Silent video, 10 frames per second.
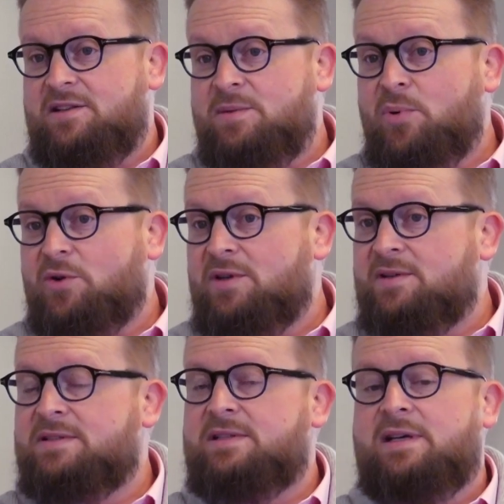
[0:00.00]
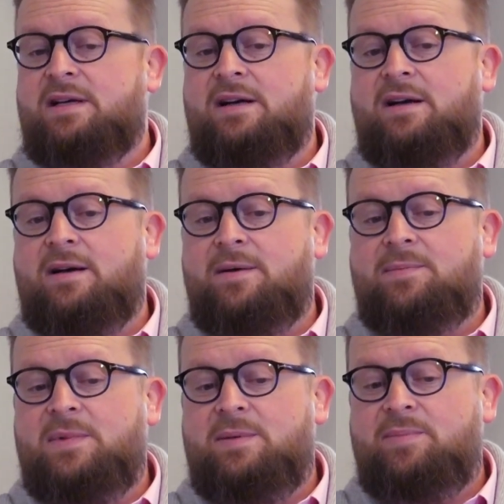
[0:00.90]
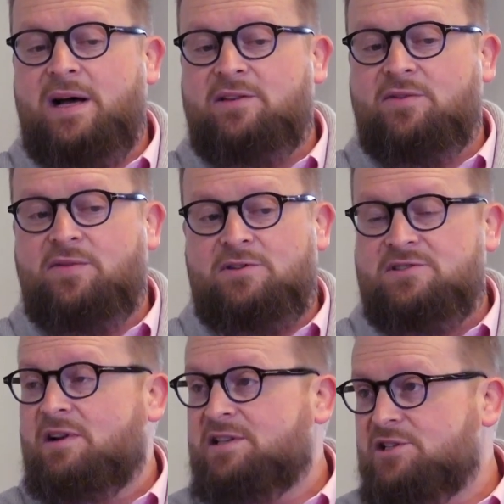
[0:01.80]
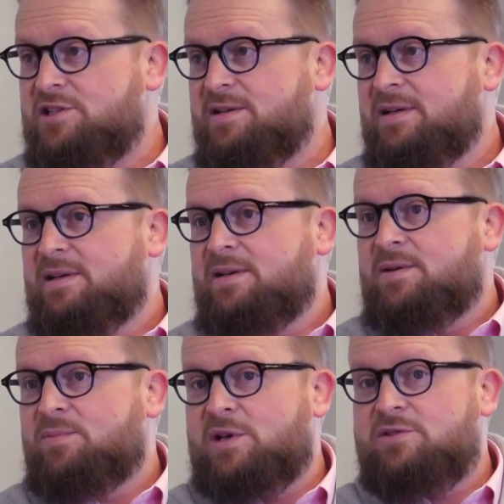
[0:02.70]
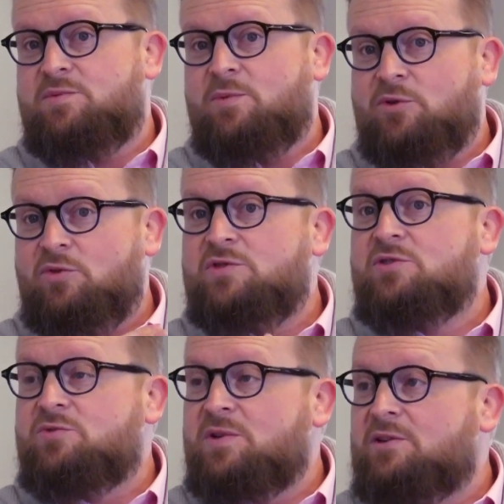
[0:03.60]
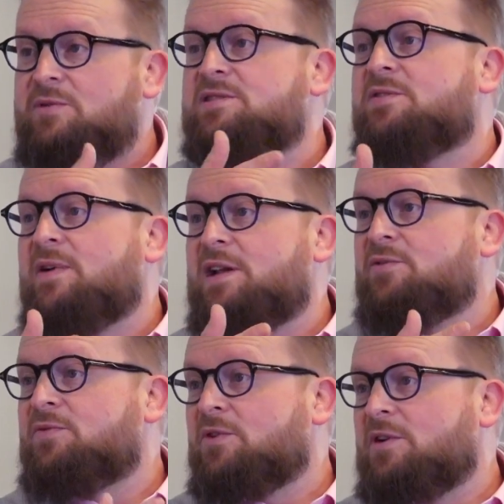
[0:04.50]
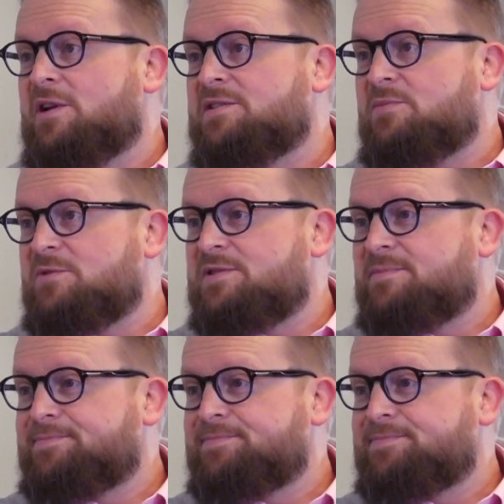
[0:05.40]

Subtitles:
an important part of our strategy, because we want also to increase the value for the customers.